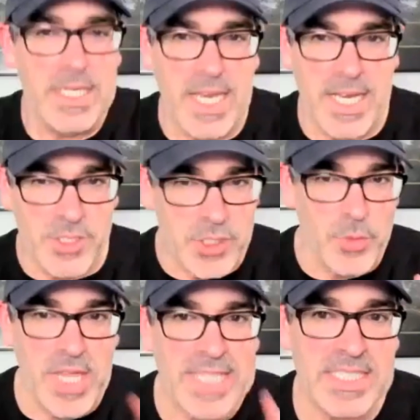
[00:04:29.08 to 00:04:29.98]
Yeah. And
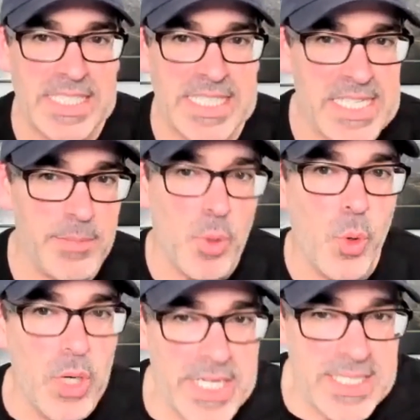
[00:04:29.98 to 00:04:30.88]
so that's a key
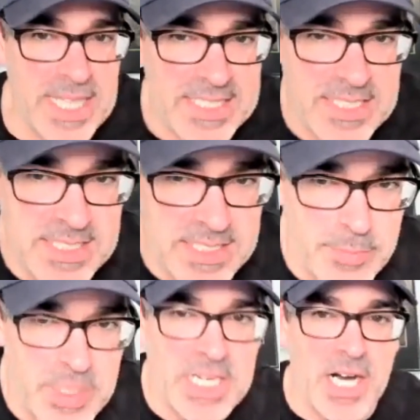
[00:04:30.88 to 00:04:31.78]
point. And that's
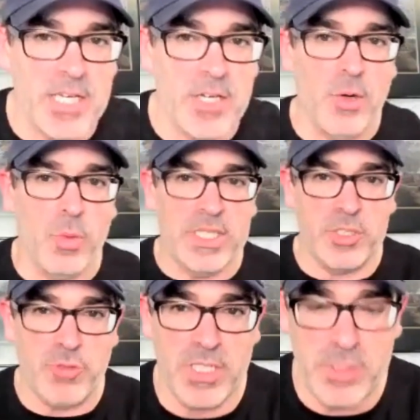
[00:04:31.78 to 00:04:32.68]
something I
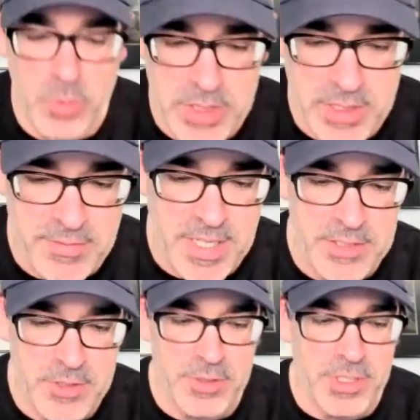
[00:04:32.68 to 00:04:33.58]
always stress with
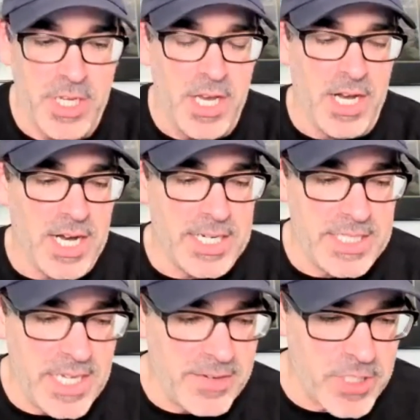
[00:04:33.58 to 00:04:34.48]
investors. I
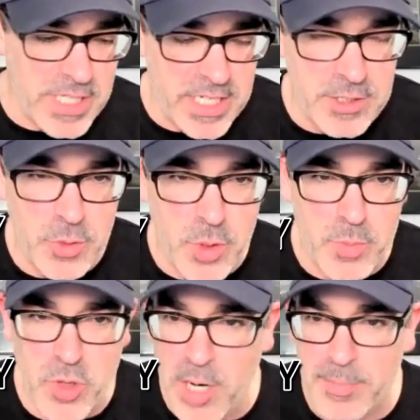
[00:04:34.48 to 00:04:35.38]
never get into a
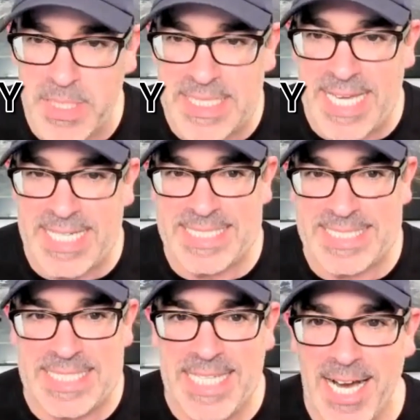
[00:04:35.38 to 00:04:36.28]
property that
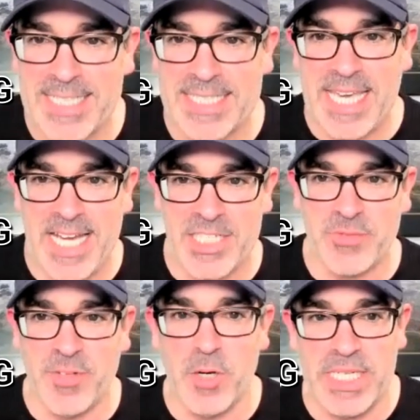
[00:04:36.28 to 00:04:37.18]
is not
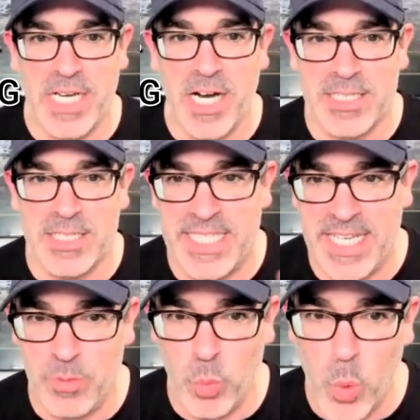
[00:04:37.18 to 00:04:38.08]
cash flowing on
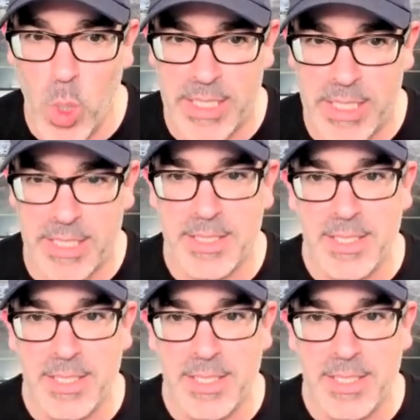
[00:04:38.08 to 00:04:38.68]
day one.